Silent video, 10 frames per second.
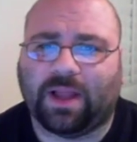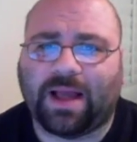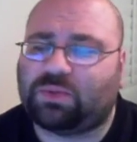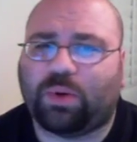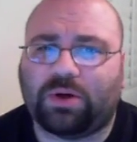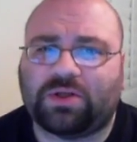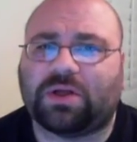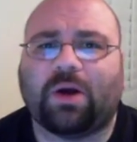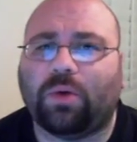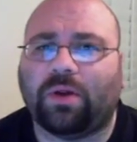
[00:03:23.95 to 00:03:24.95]
last
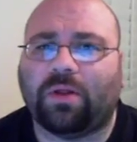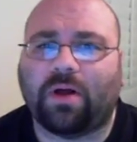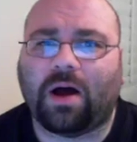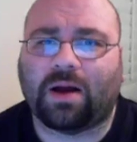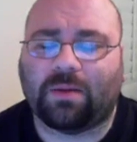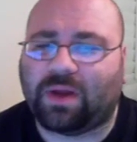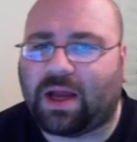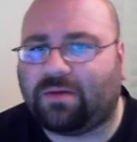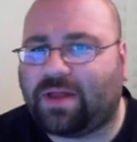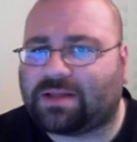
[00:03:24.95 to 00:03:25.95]
person I would have thought coming
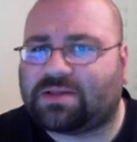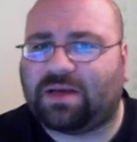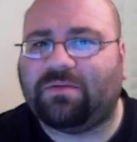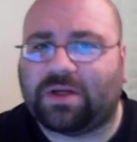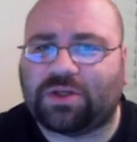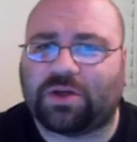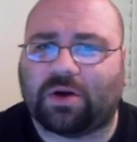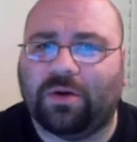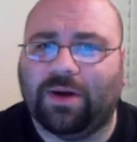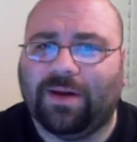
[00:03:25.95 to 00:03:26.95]
out of That 70s
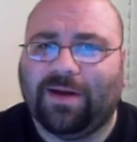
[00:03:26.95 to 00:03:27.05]
Show